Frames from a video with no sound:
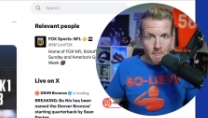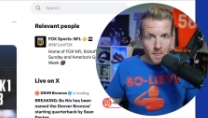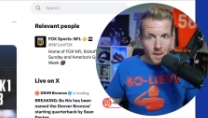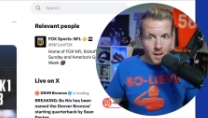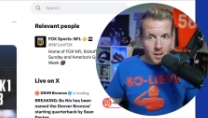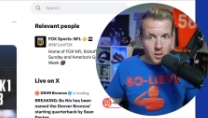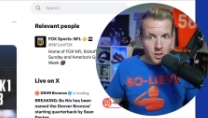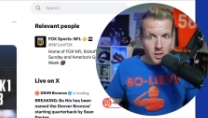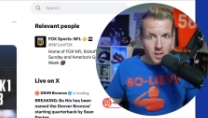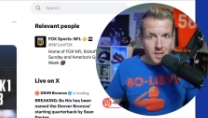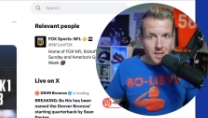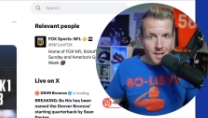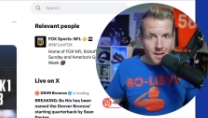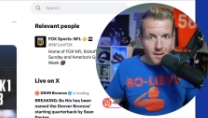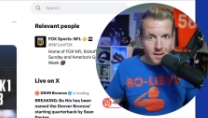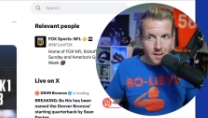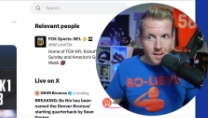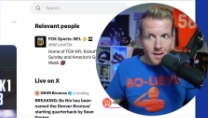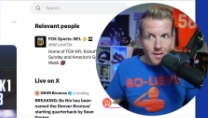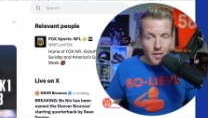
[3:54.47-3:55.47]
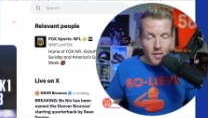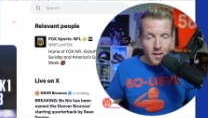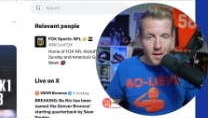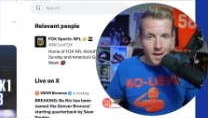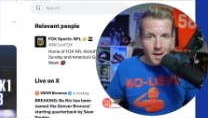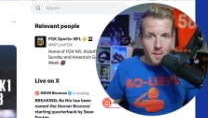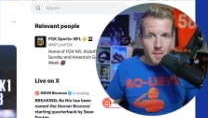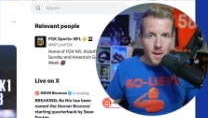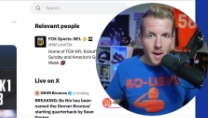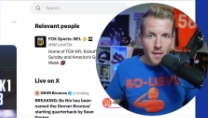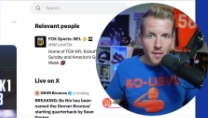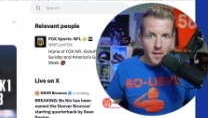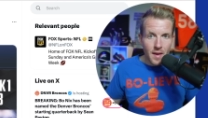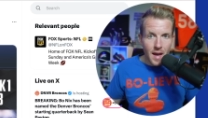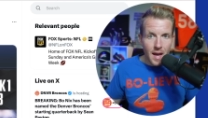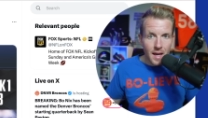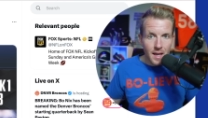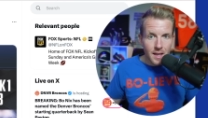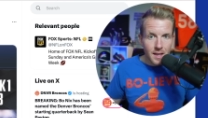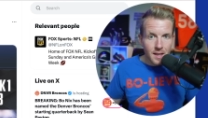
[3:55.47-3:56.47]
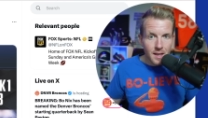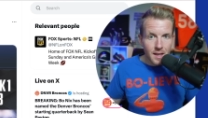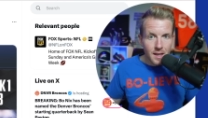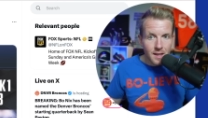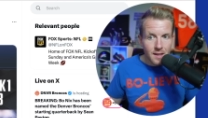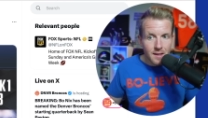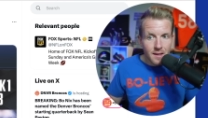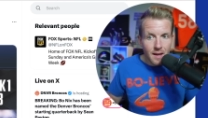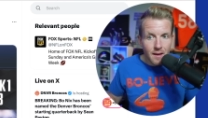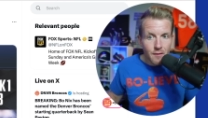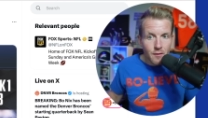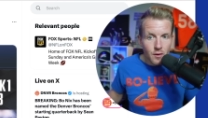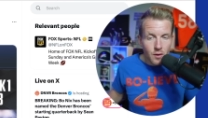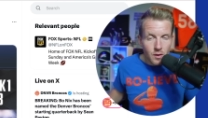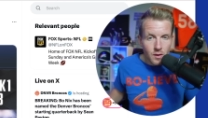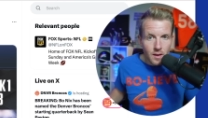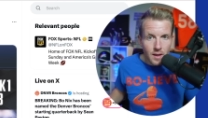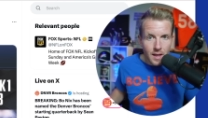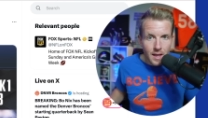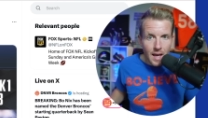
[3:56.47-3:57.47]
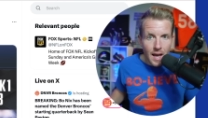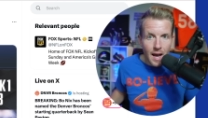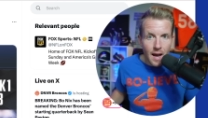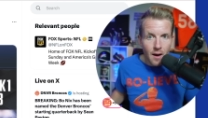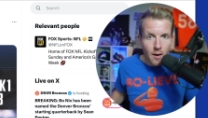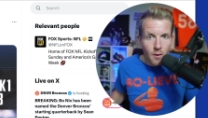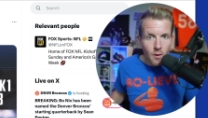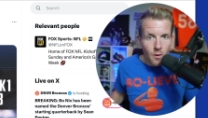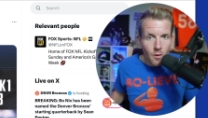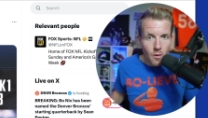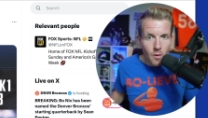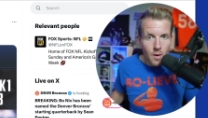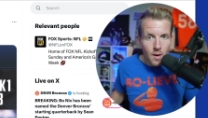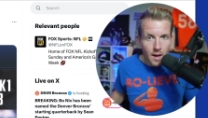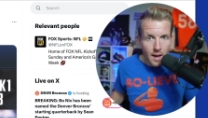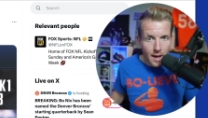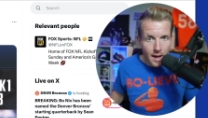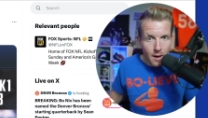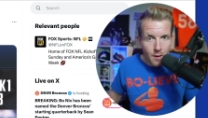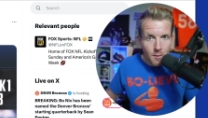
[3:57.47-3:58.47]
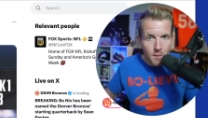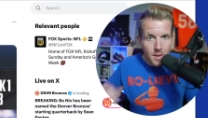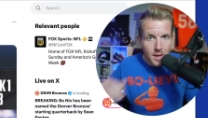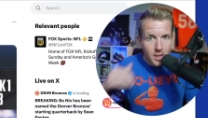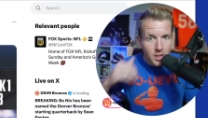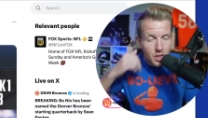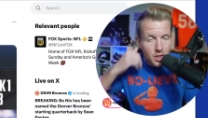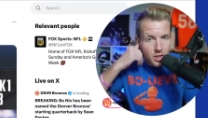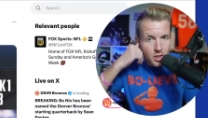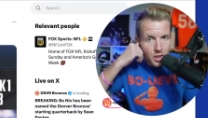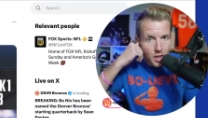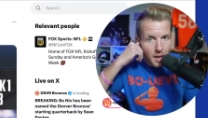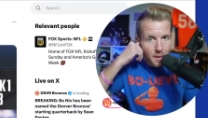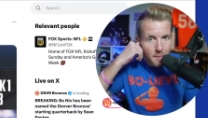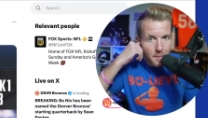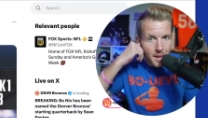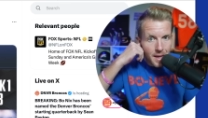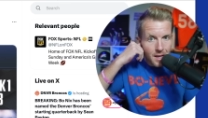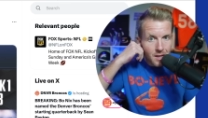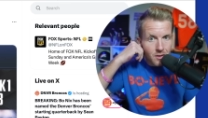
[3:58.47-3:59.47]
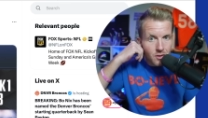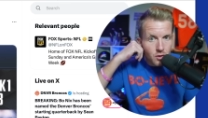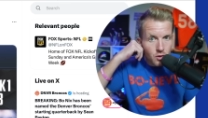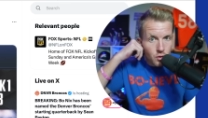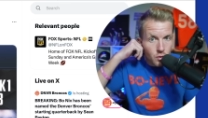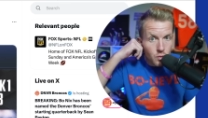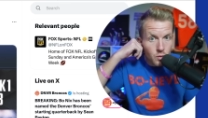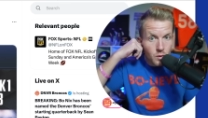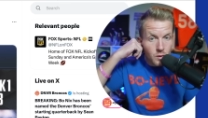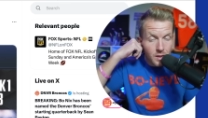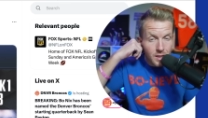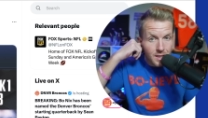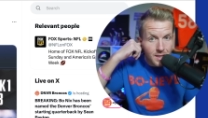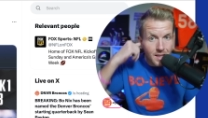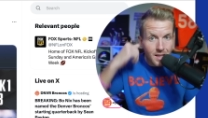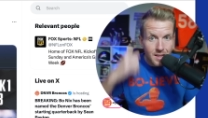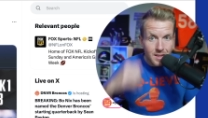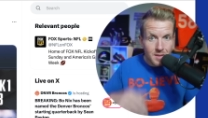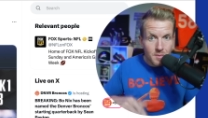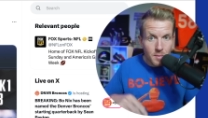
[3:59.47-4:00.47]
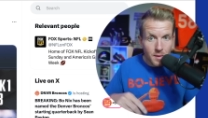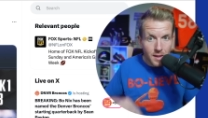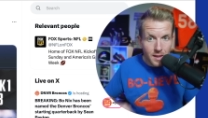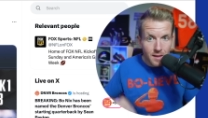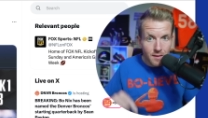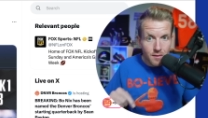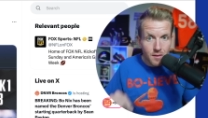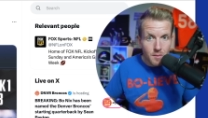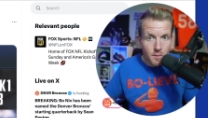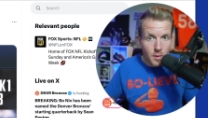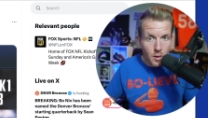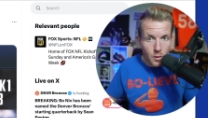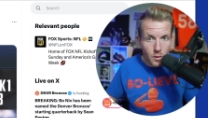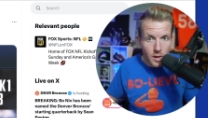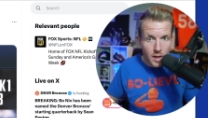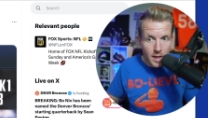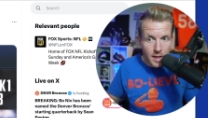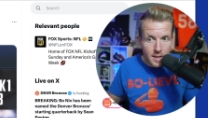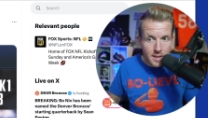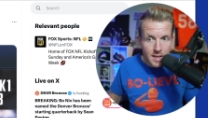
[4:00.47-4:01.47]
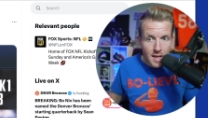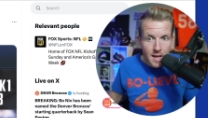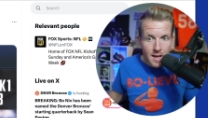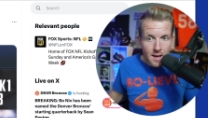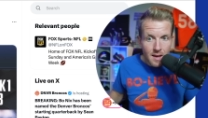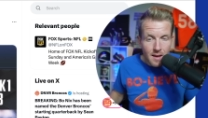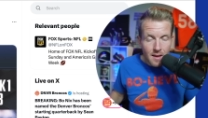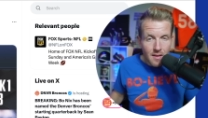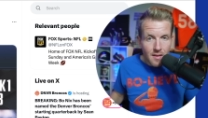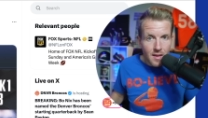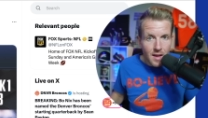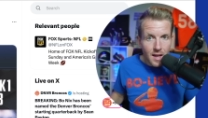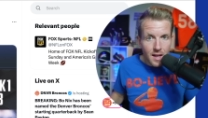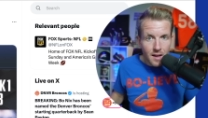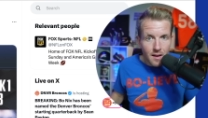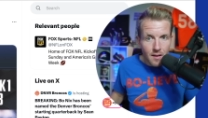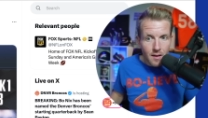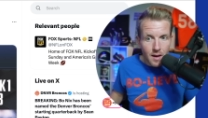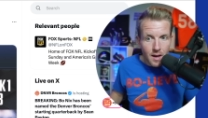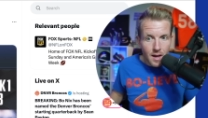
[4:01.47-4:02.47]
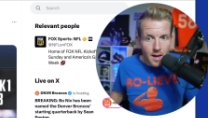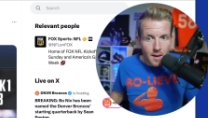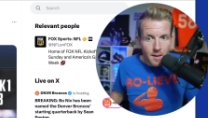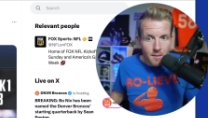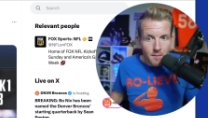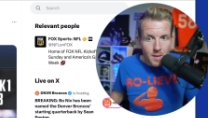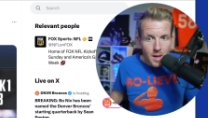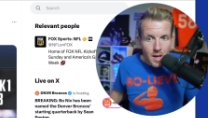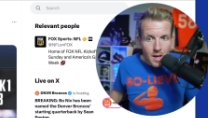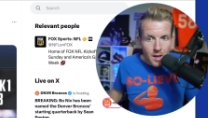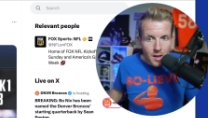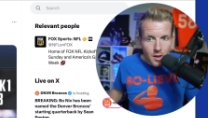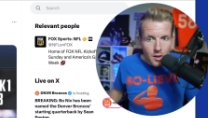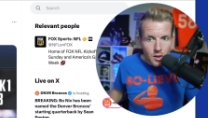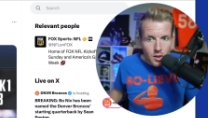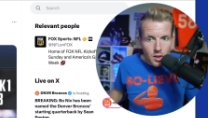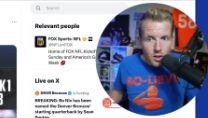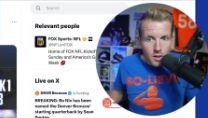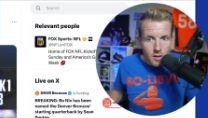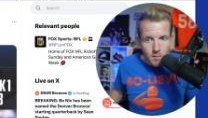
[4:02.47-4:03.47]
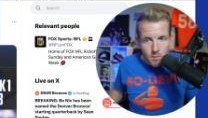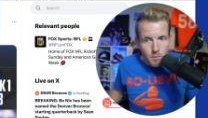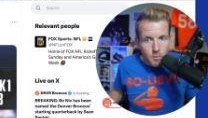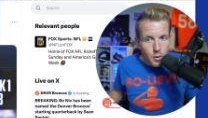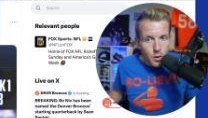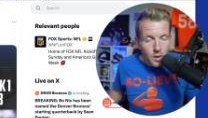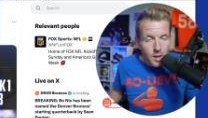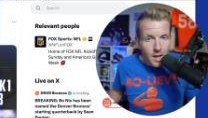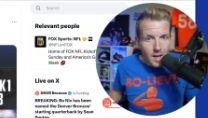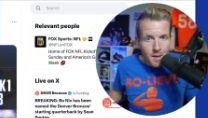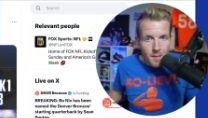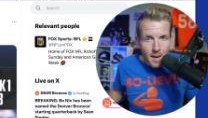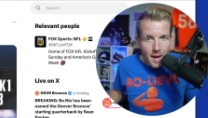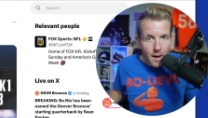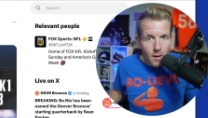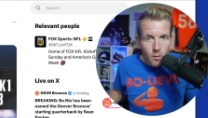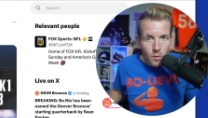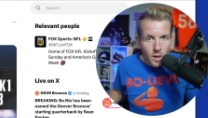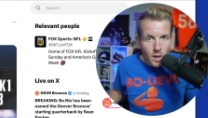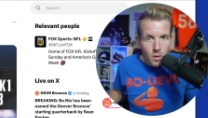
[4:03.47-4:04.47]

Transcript: just to to think about that in, in, Denver, like how how much Sean Payton truly does believe in Bo Nix, that um, putting him out week